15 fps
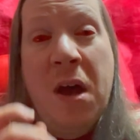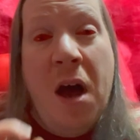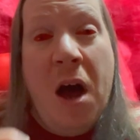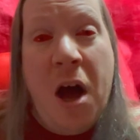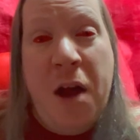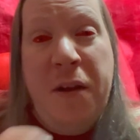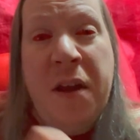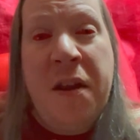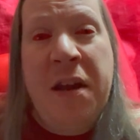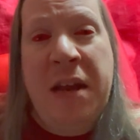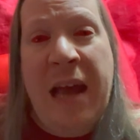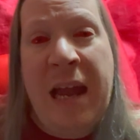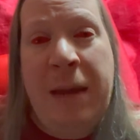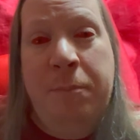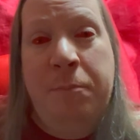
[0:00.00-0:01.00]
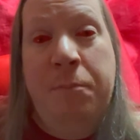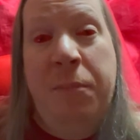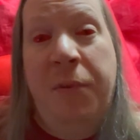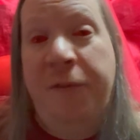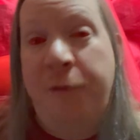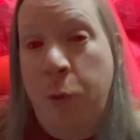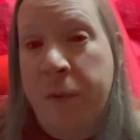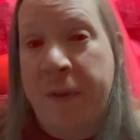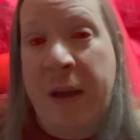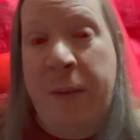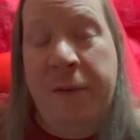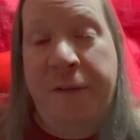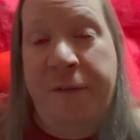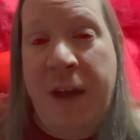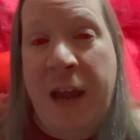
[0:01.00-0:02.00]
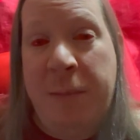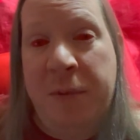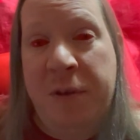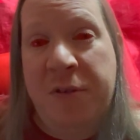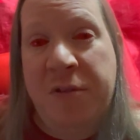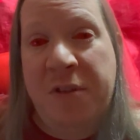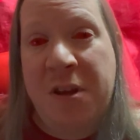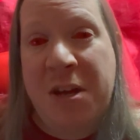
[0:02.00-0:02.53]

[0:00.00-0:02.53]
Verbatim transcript: Another name before they were famous,